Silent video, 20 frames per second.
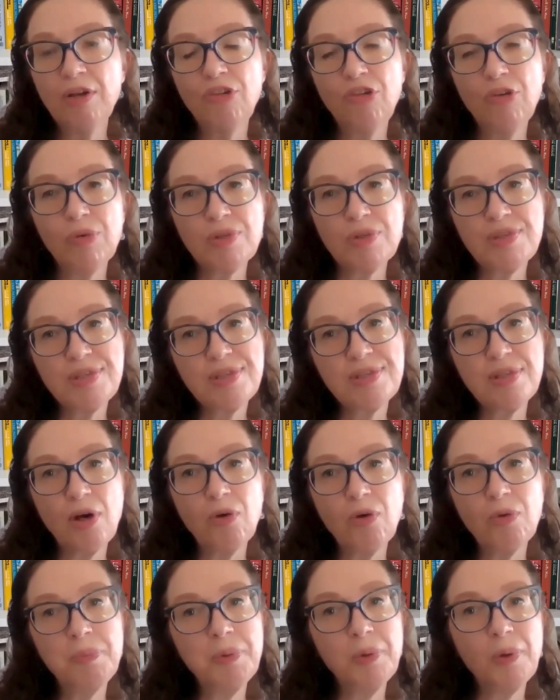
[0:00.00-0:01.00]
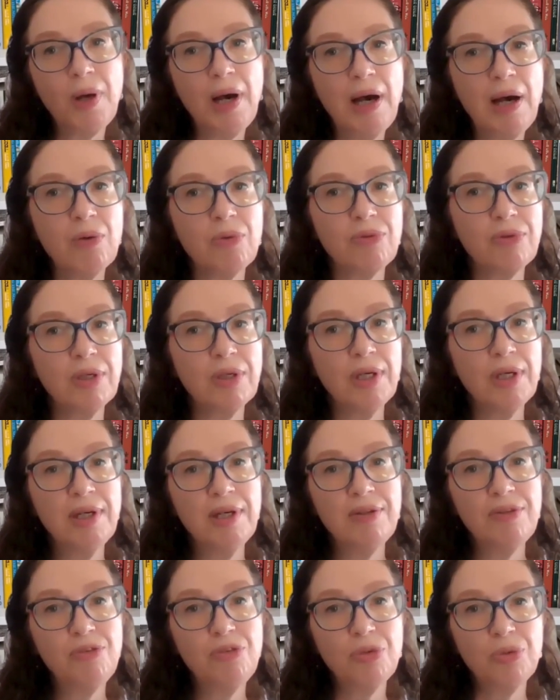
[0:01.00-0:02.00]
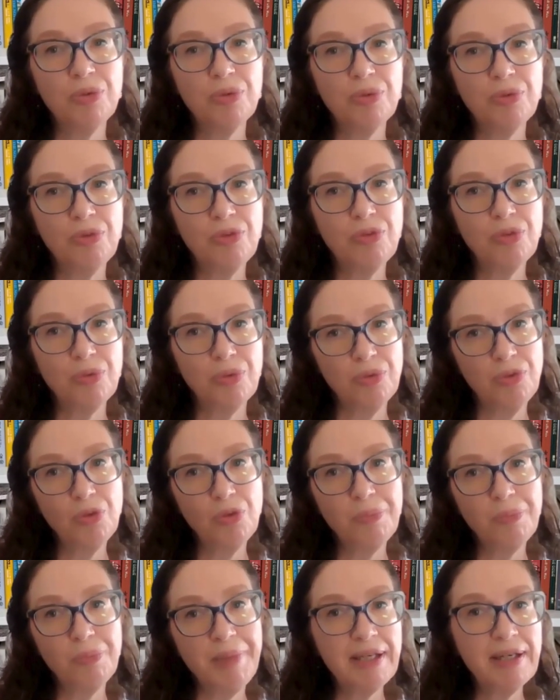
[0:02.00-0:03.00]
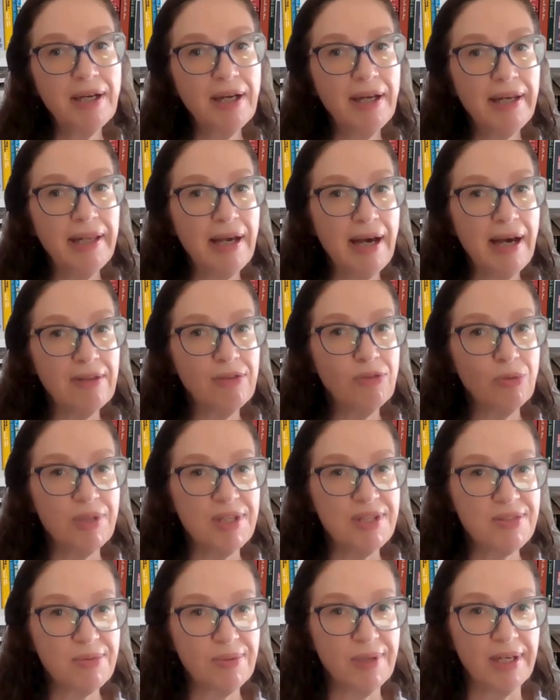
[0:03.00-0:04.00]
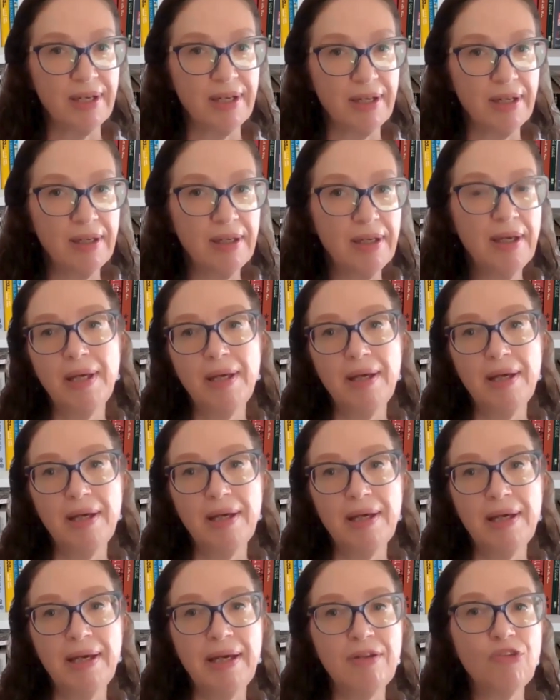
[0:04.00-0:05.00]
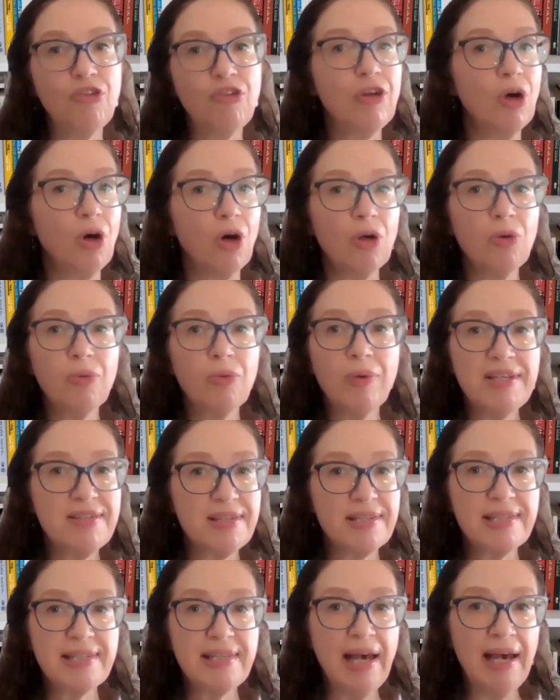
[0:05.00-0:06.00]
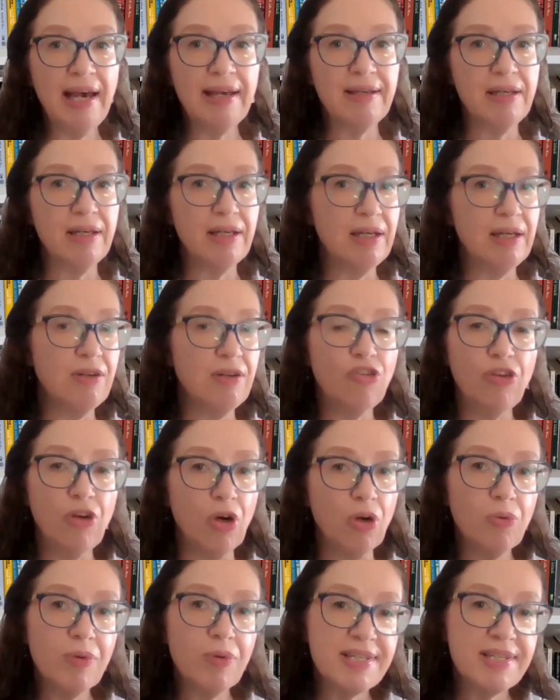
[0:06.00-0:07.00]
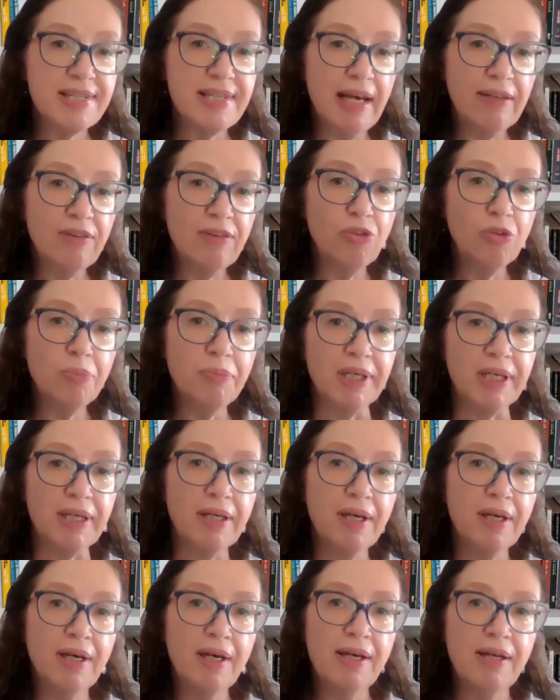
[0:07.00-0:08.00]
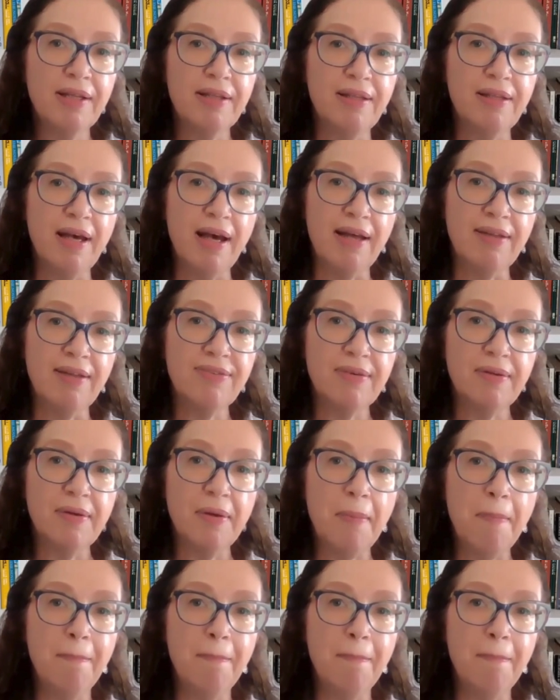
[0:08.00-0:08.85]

she was so proud to make Aliyah to Israel, and she always said to me that